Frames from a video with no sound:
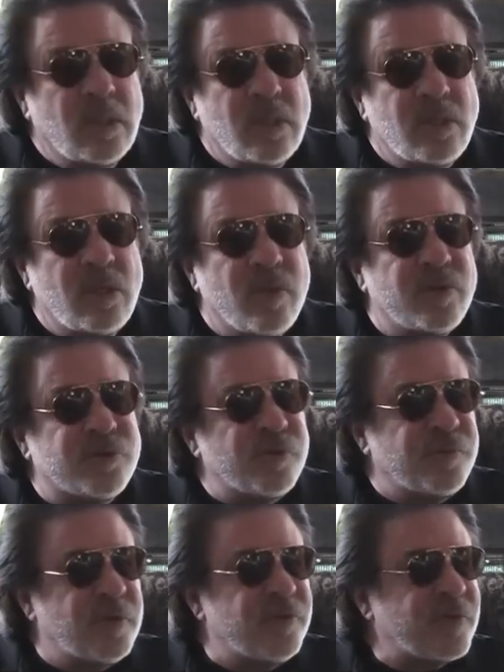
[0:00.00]
You know, the
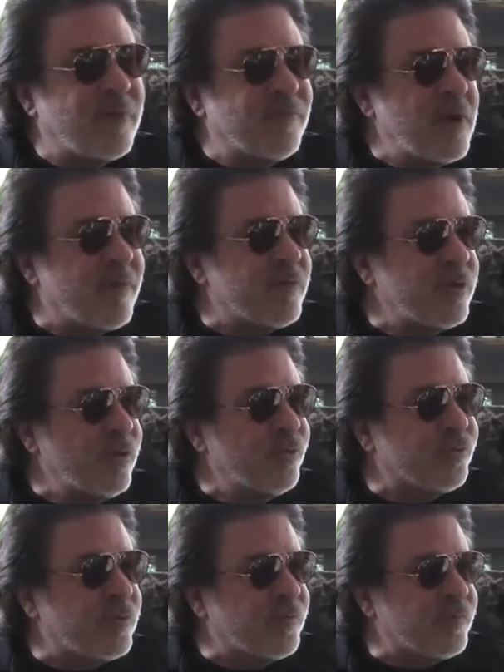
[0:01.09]
truth is, I've never
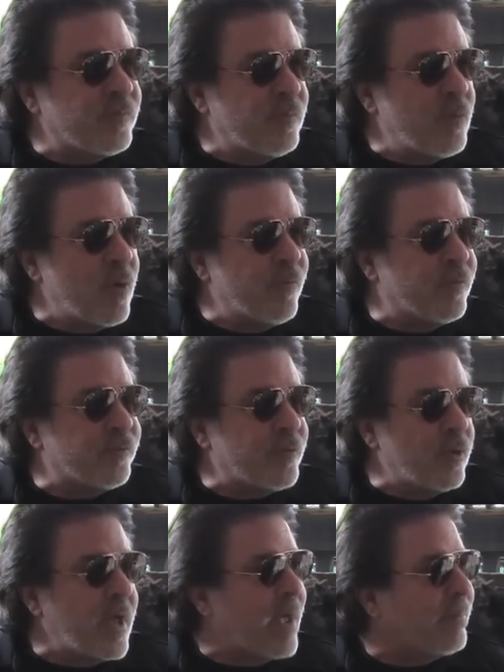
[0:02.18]
used a mobile
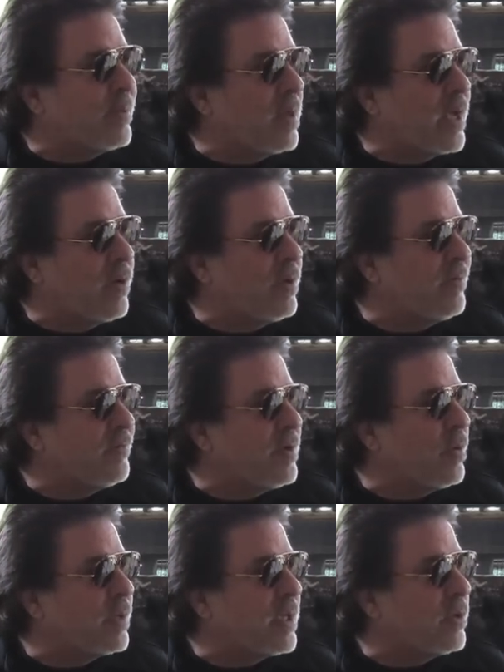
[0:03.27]
phone app. I don't even
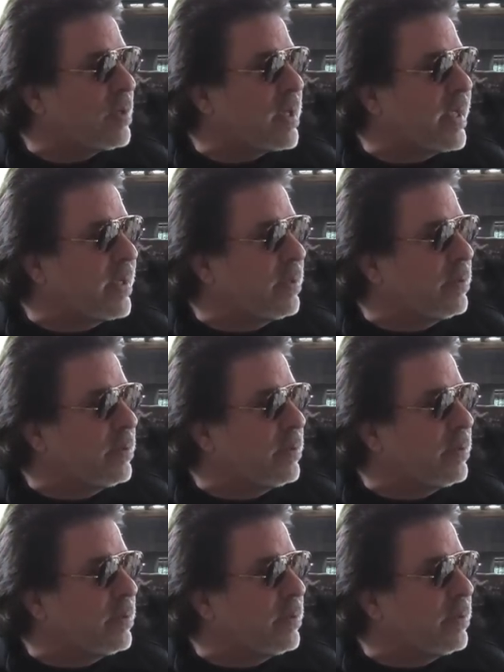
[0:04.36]
know what they look like.